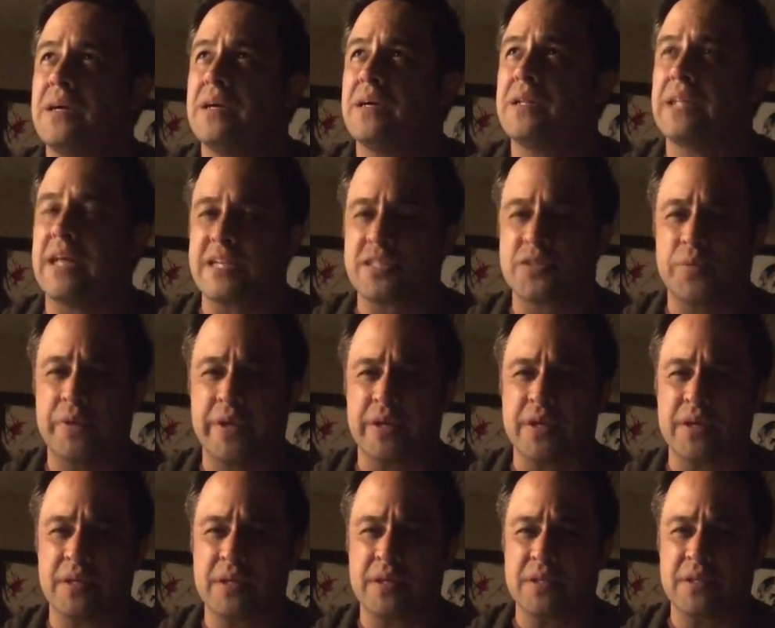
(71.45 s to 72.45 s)
Last week,
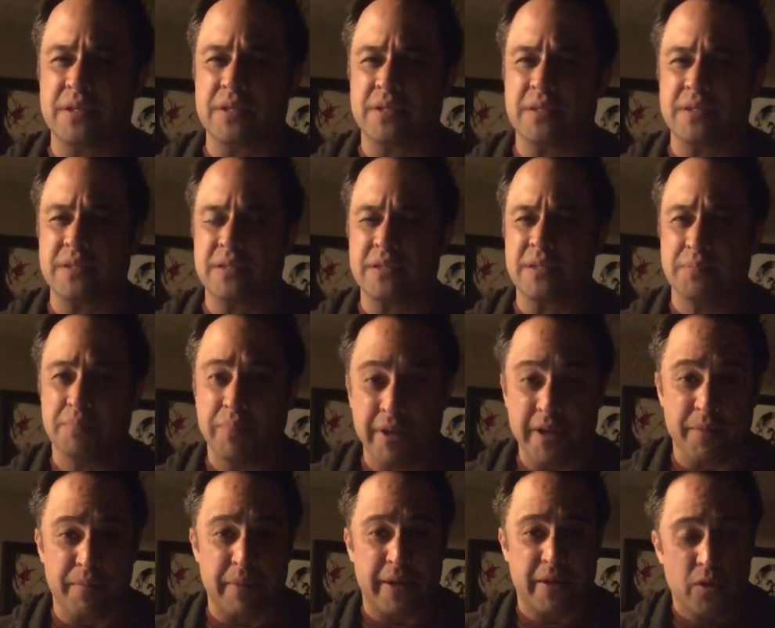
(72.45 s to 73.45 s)
a
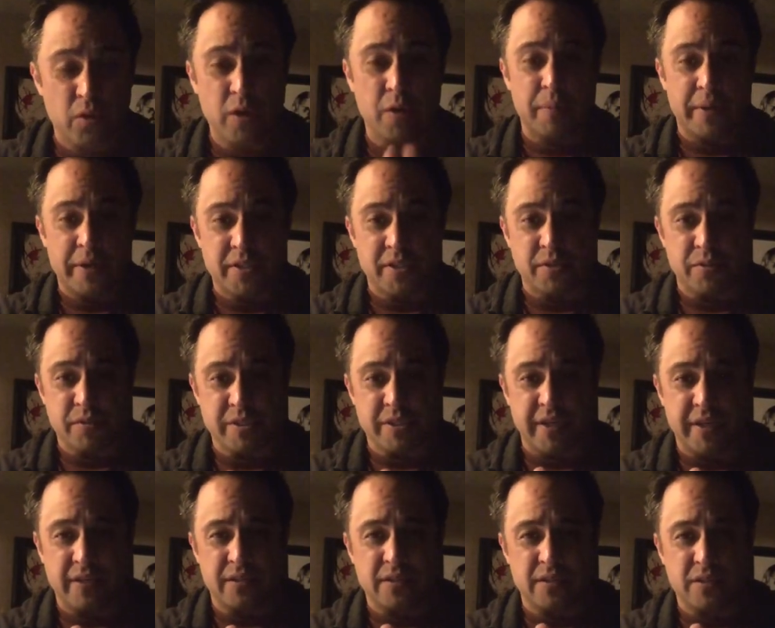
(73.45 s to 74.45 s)
buddy of mine who committed
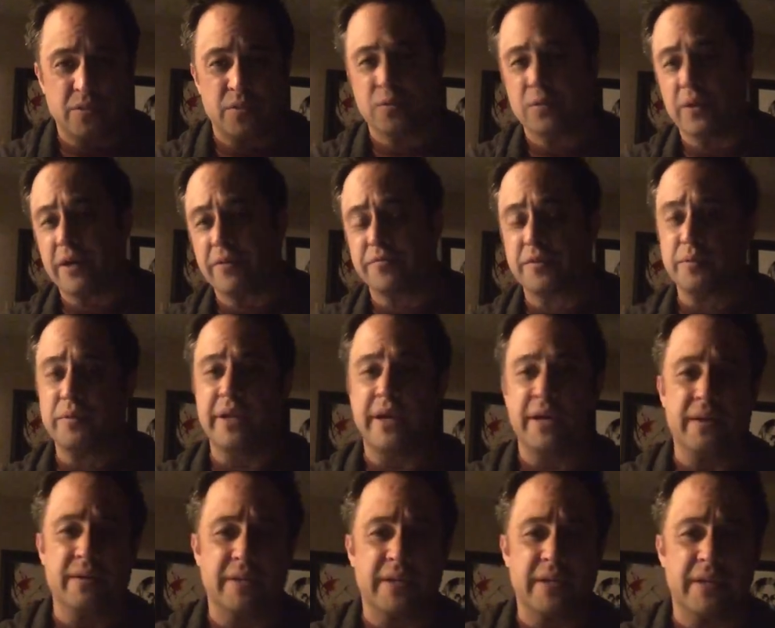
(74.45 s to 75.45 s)
suicide, who I flew
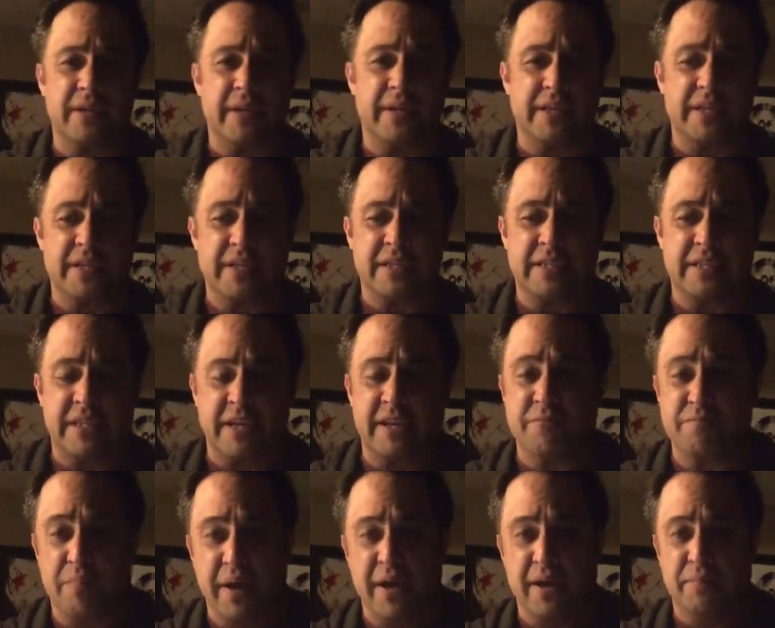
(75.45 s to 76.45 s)
down and
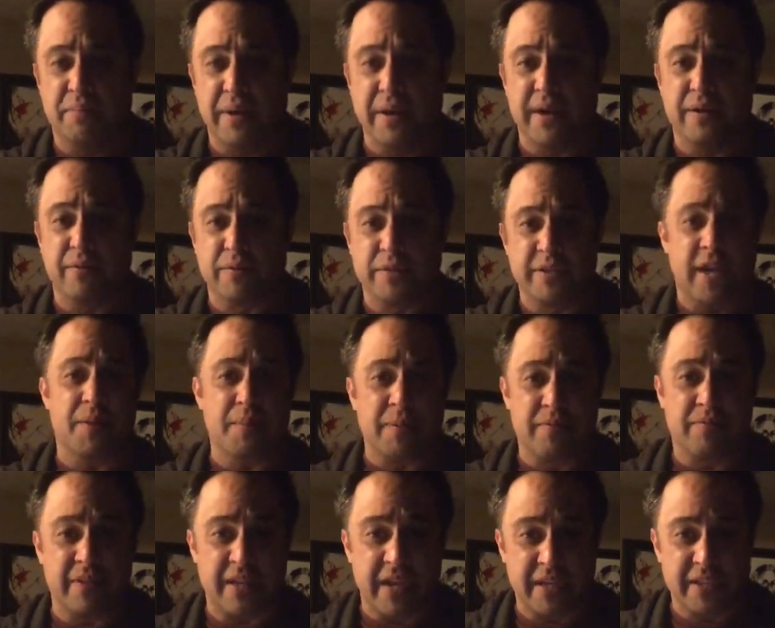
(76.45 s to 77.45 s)
gave my
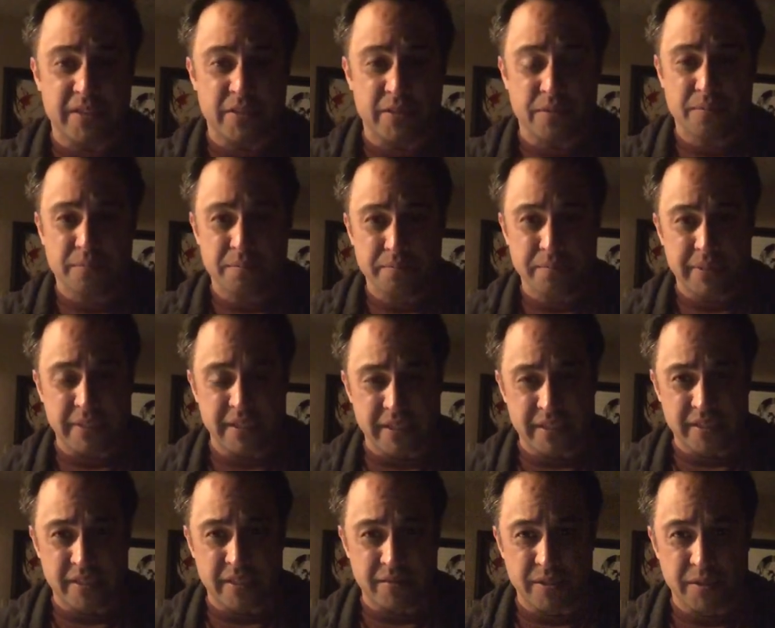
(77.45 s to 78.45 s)
retirement flag to,
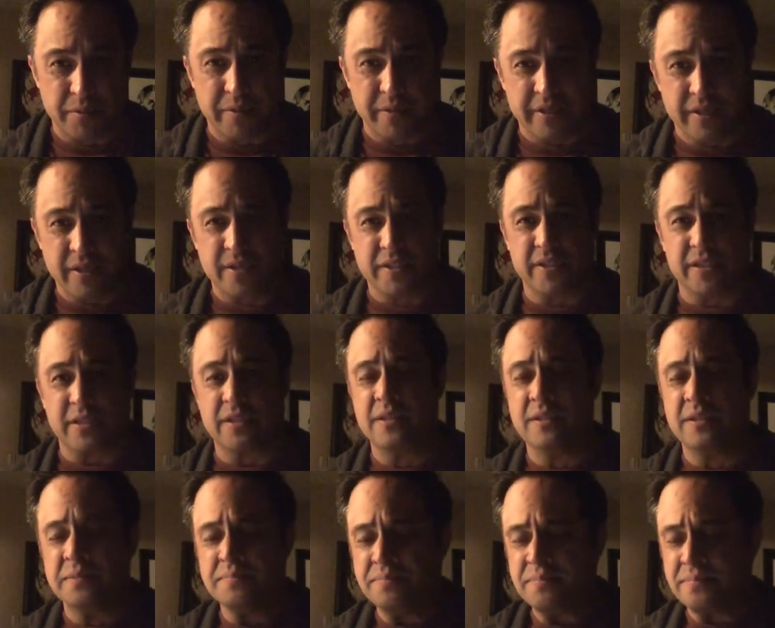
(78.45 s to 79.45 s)
because there was nobody there to
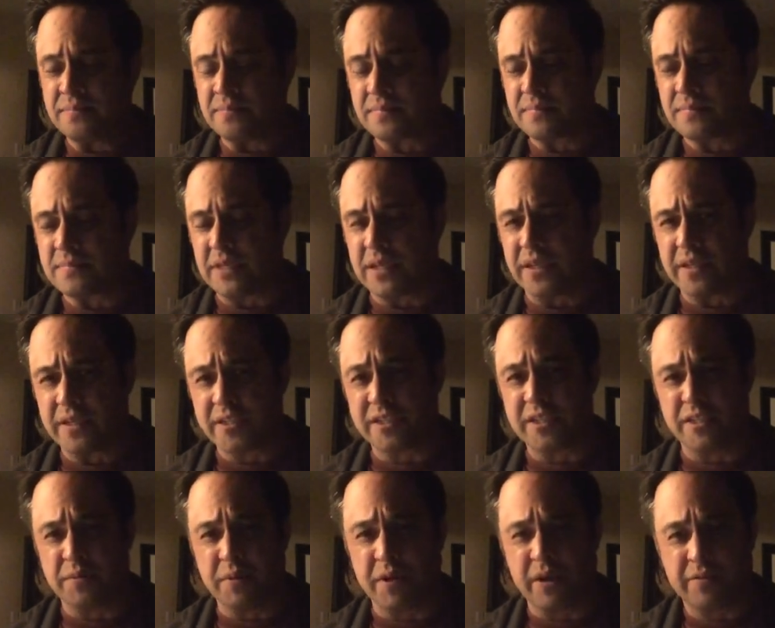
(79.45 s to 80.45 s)

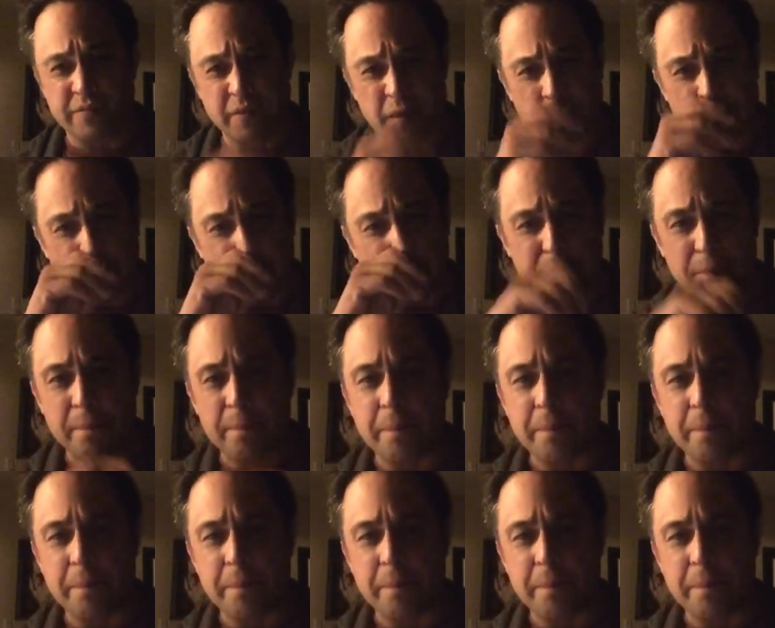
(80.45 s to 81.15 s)
see him off, the